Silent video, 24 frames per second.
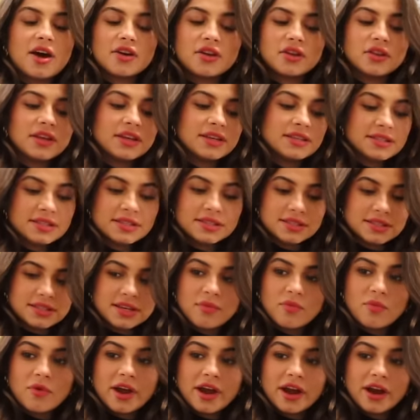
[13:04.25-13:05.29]
on a list
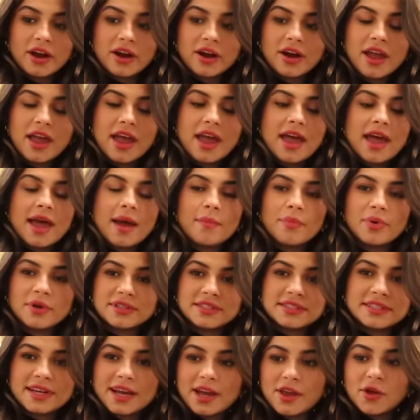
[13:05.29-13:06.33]
somewhere and
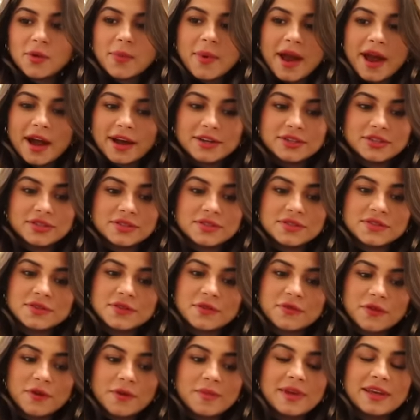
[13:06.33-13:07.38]
puts together packages
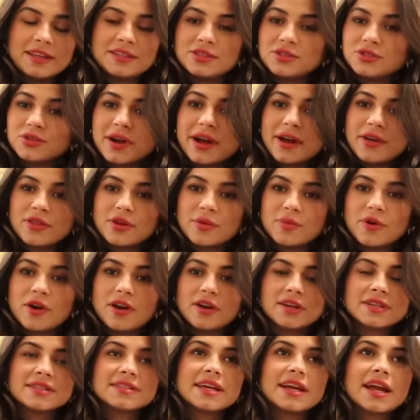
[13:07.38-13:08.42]
for me to try out their
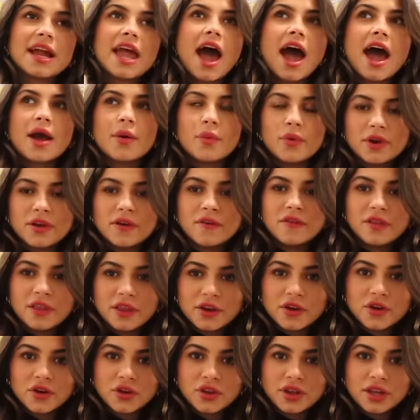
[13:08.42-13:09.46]
products like I would have
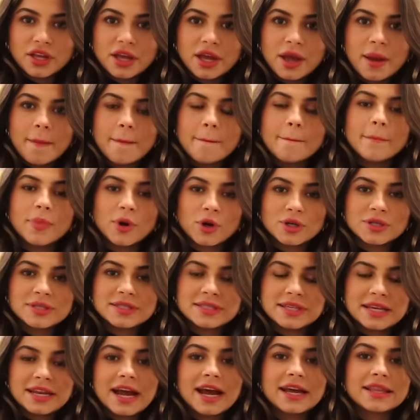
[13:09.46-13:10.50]
literally
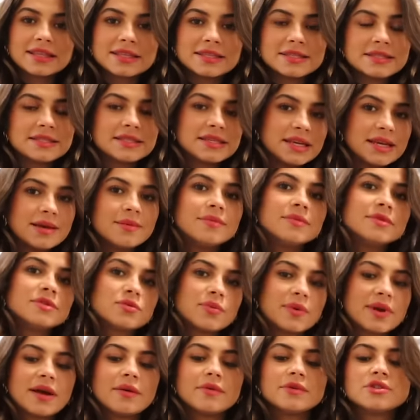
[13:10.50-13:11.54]
bursted at the seams
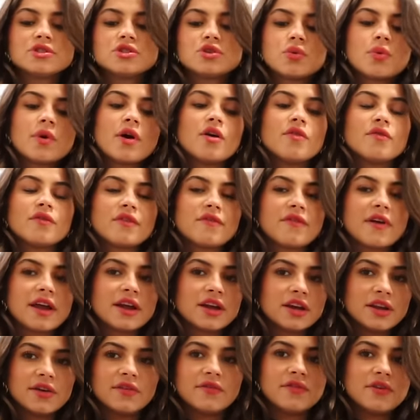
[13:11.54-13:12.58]
when I was 12 if I
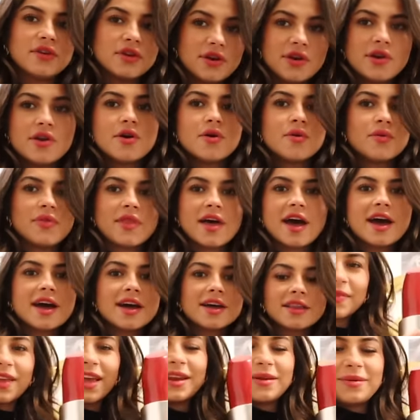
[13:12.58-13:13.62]
could have known
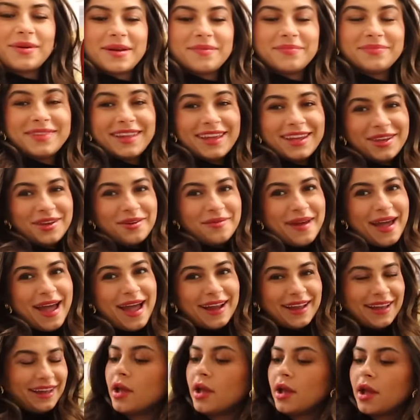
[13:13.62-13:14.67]
that anyway thank you
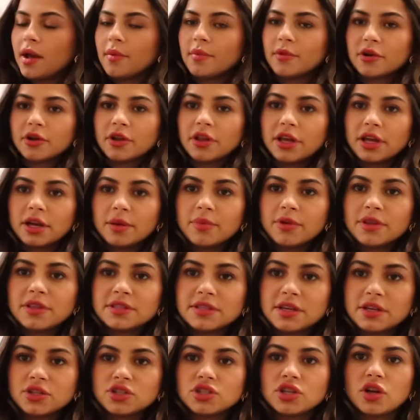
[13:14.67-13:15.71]
MAC literally gonna put
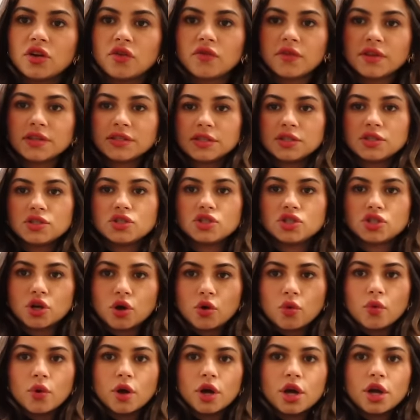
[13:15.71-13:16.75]
this on a shelf this is
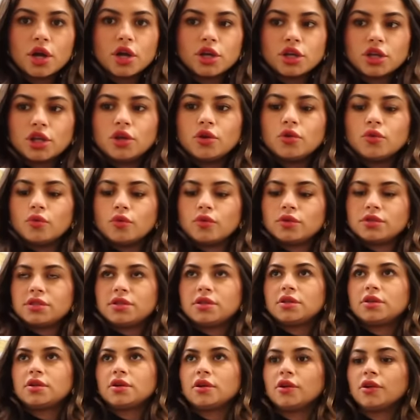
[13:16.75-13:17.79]
so cute.
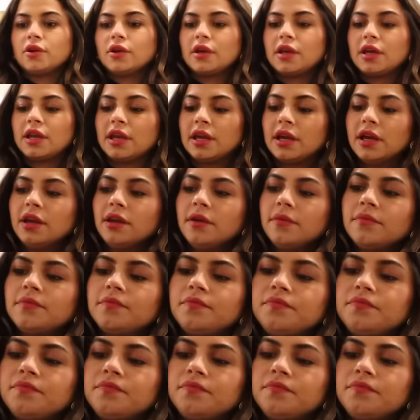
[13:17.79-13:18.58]
Are you kidding?